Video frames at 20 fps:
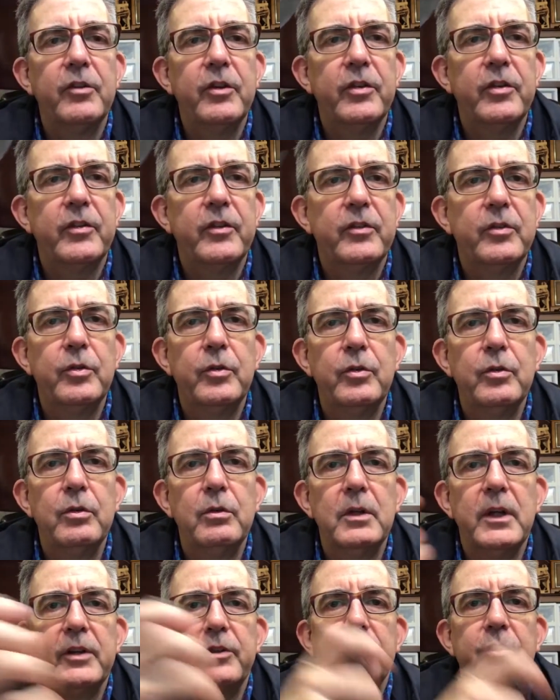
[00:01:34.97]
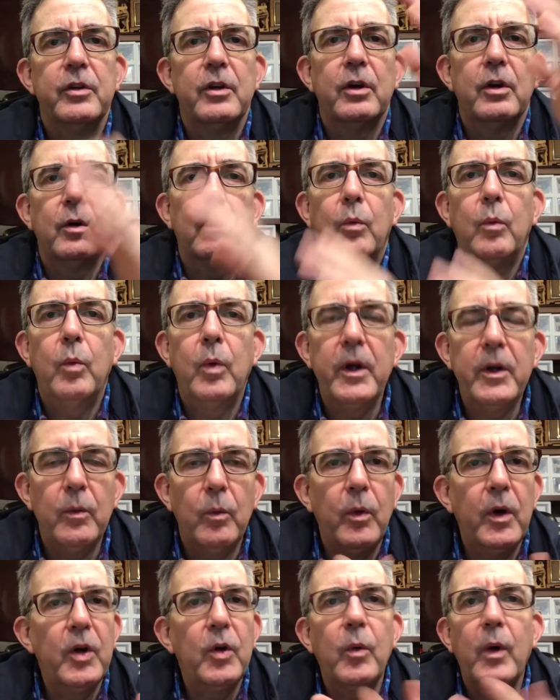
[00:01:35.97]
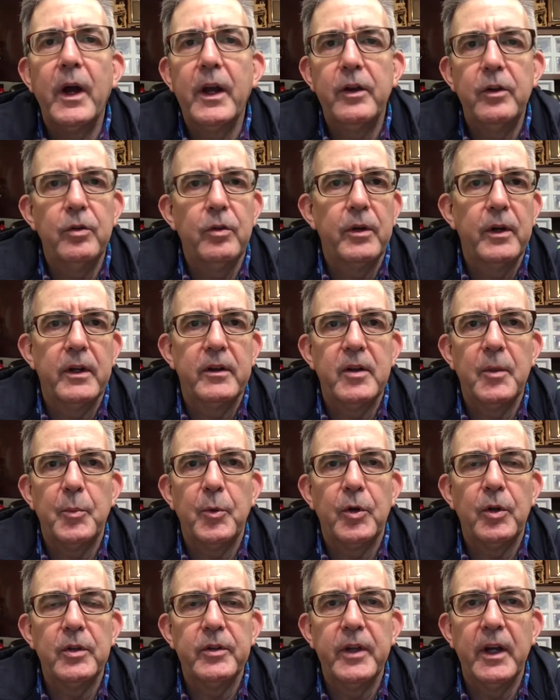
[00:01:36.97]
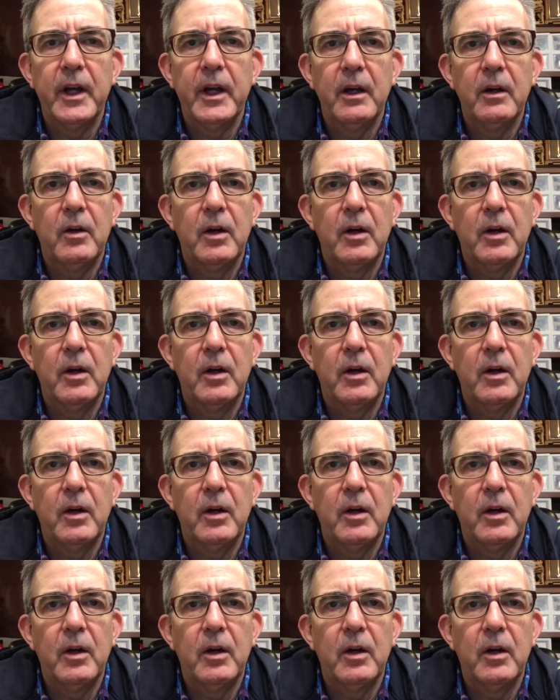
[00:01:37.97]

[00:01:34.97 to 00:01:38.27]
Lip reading: just to let you know, what do I do on a typical day?